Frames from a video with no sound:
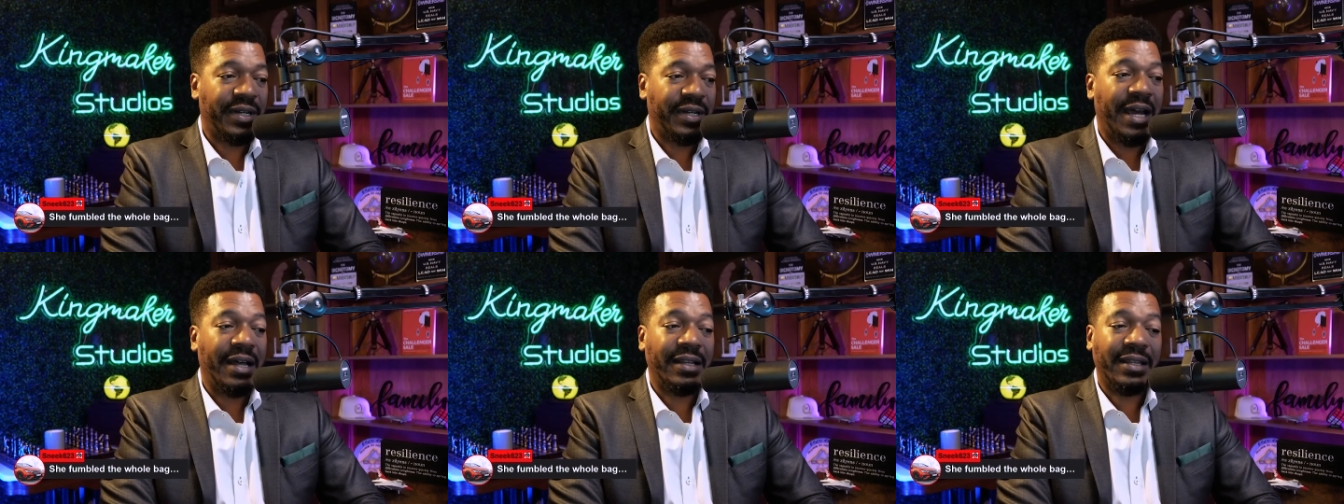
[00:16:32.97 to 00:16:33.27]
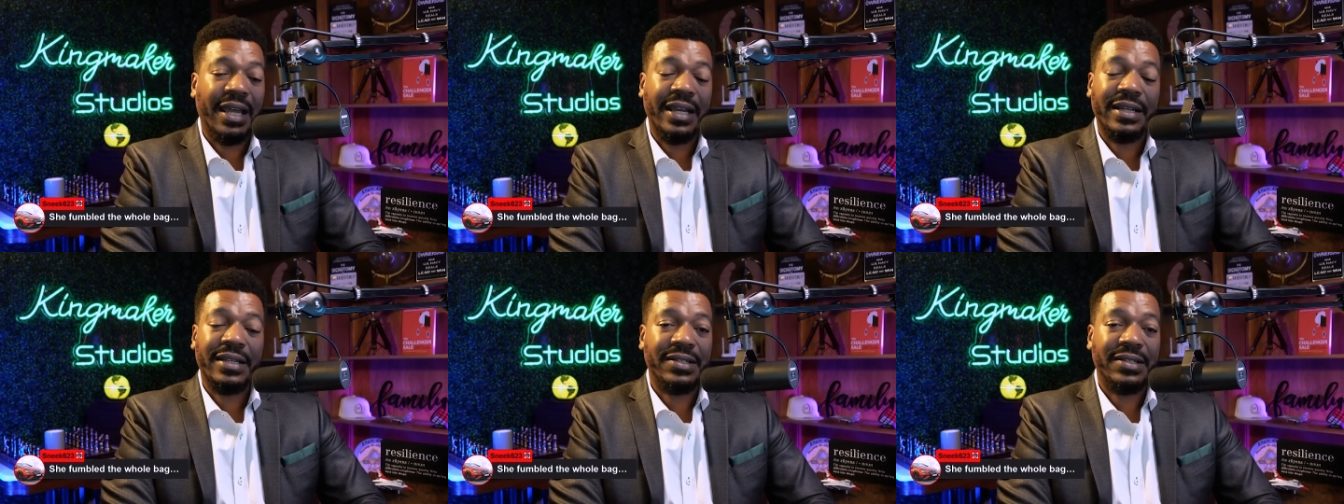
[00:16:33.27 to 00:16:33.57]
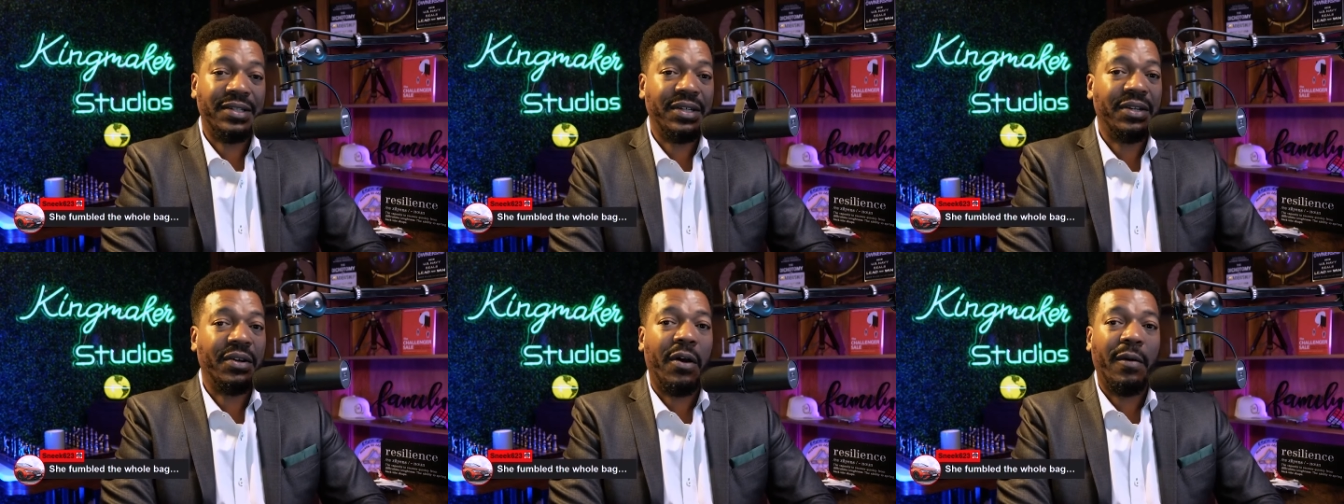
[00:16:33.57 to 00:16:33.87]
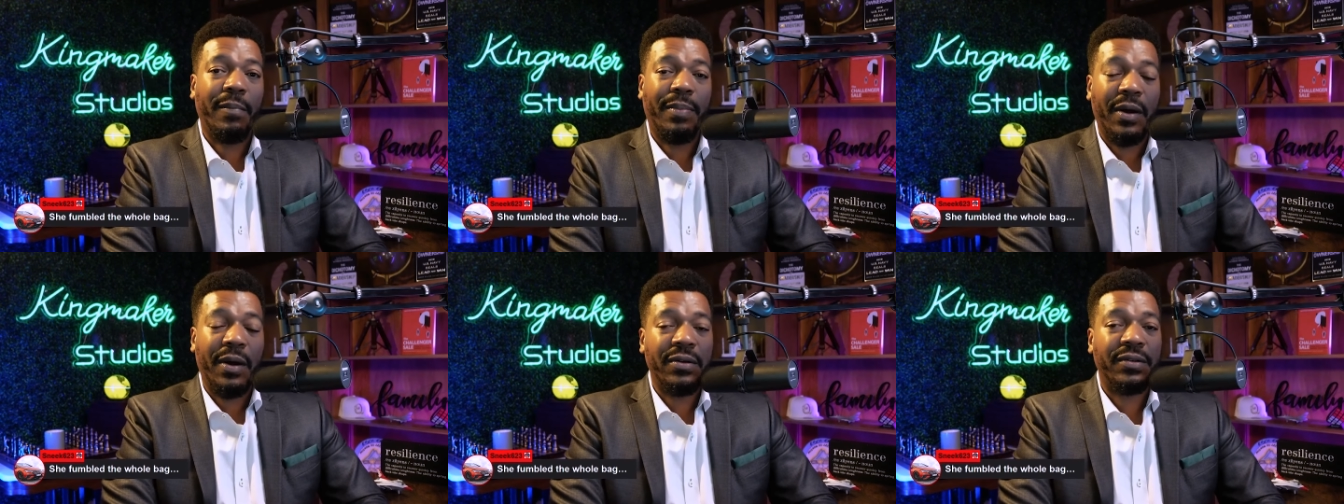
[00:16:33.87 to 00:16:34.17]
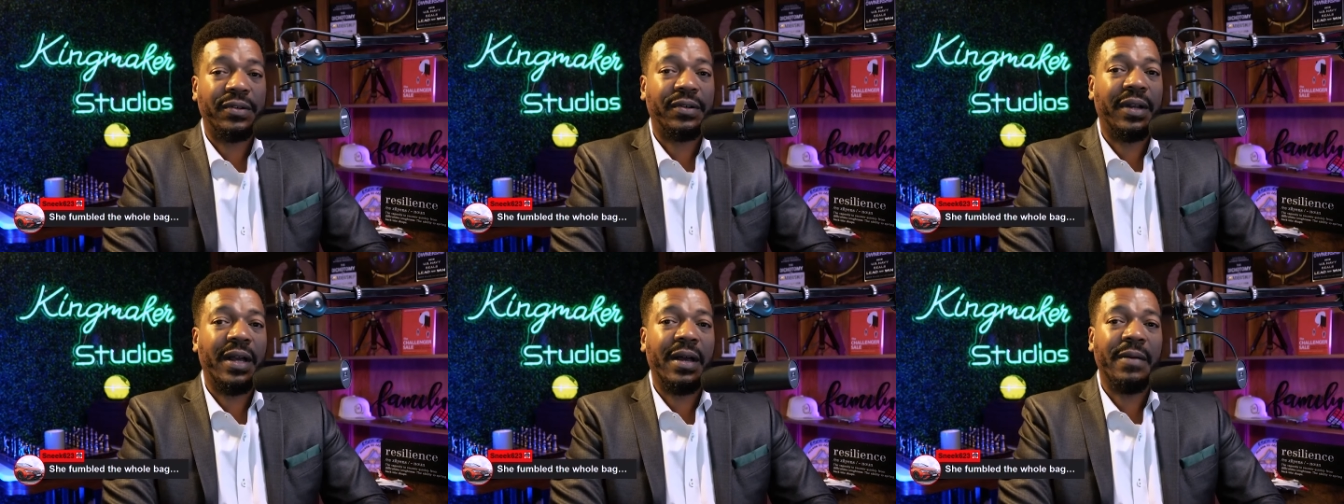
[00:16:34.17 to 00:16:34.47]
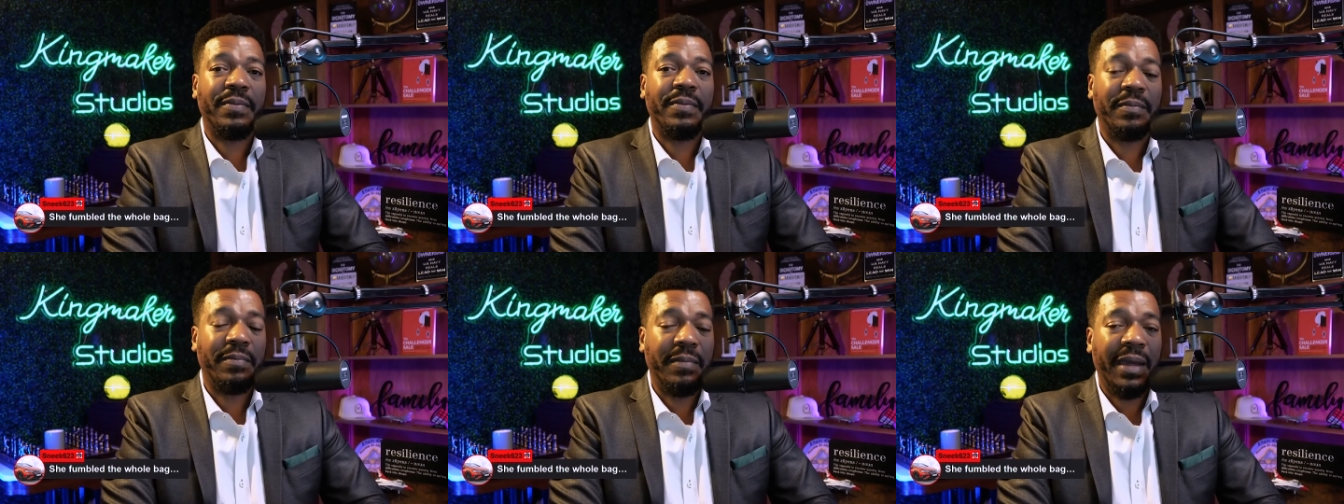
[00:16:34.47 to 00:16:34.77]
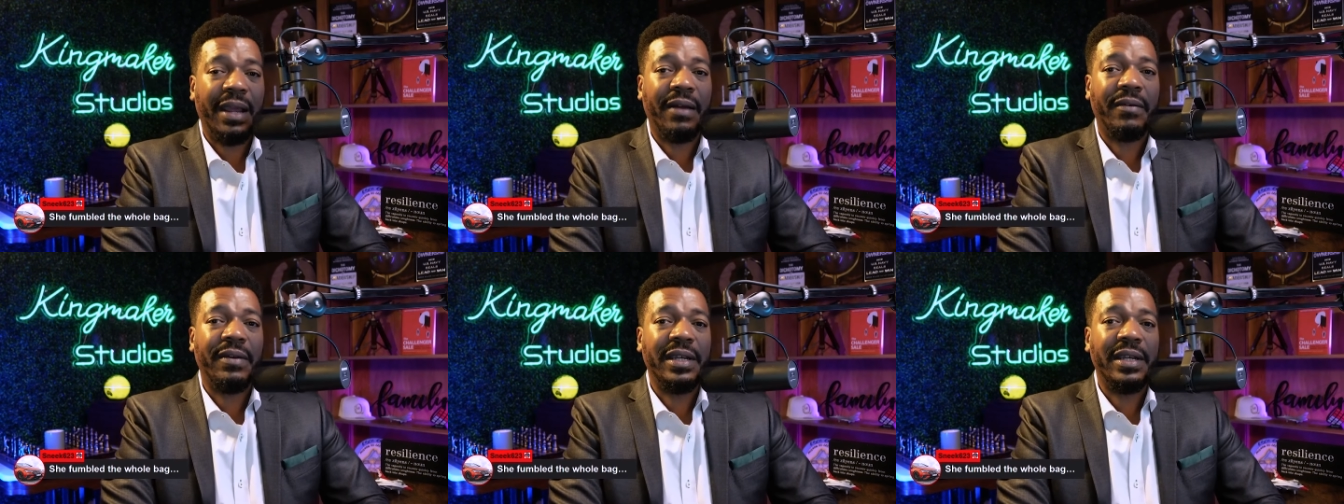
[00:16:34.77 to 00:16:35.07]
I'd like to see y'all partnered up and
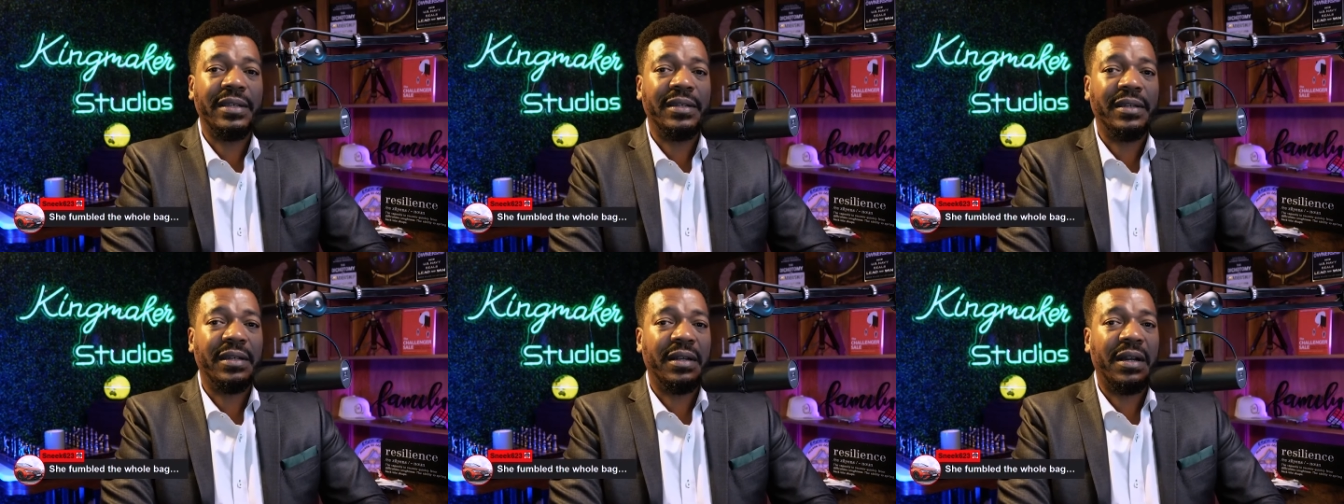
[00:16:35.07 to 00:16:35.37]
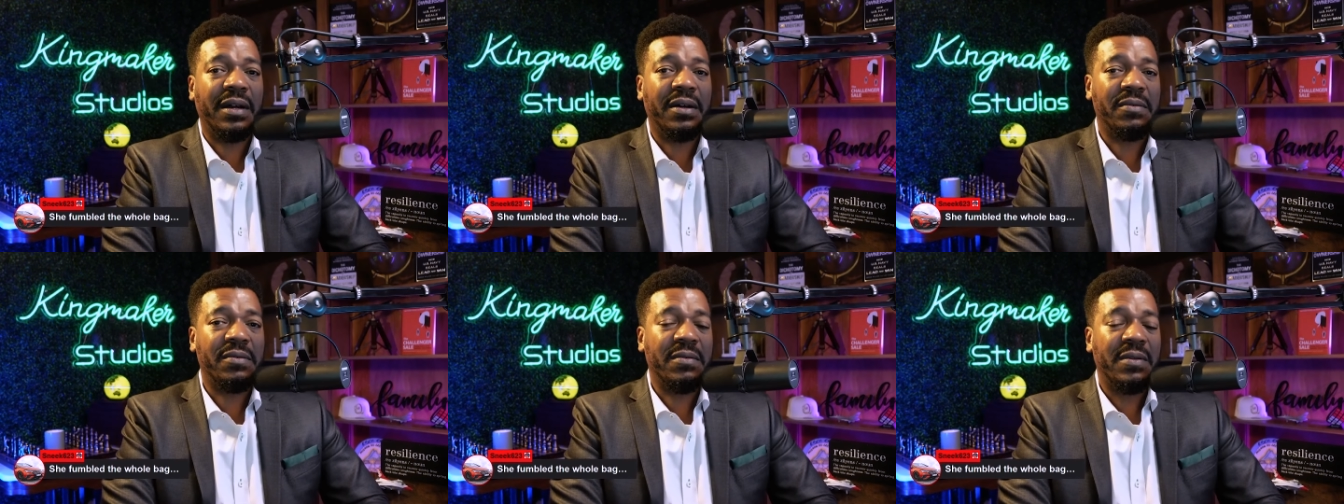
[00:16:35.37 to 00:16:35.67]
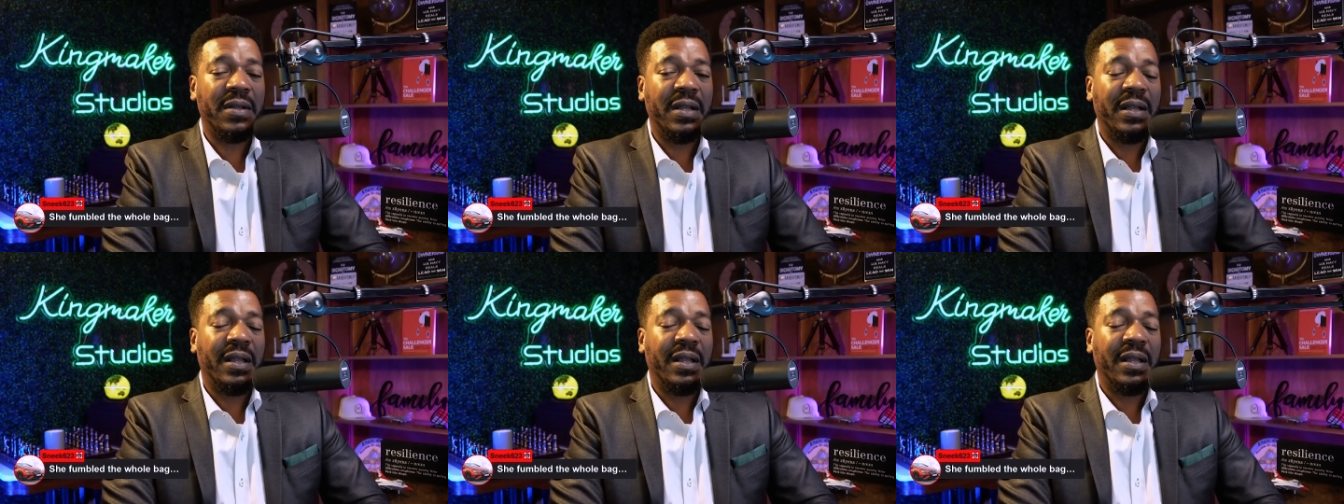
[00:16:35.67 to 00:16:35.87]
married, you know.